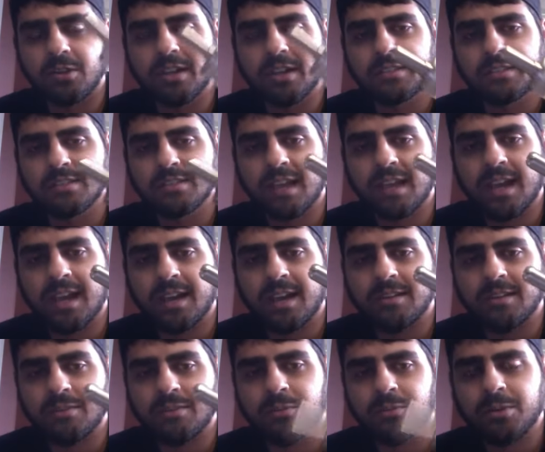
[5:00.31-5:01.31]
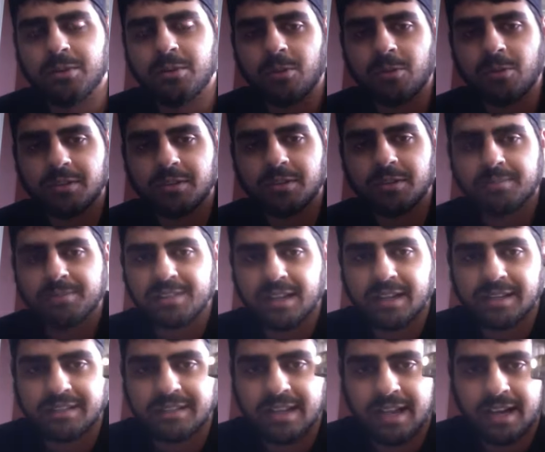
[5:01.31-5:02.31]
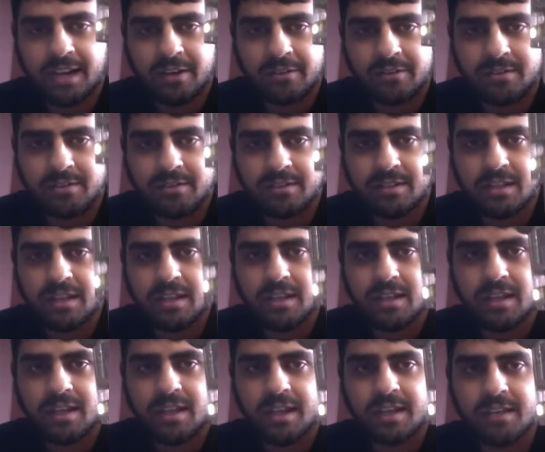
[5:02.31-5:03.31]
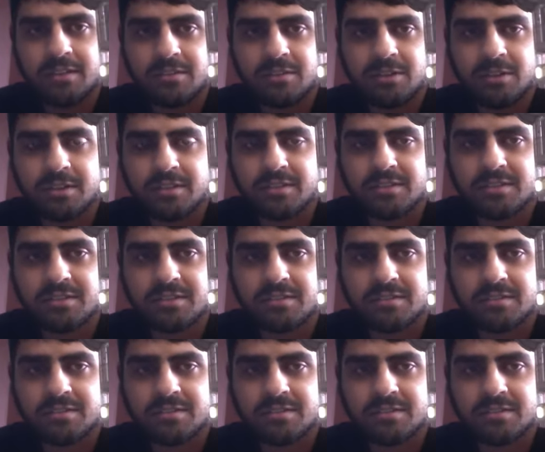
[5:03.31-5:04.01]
is that when you hold it upside down, it looks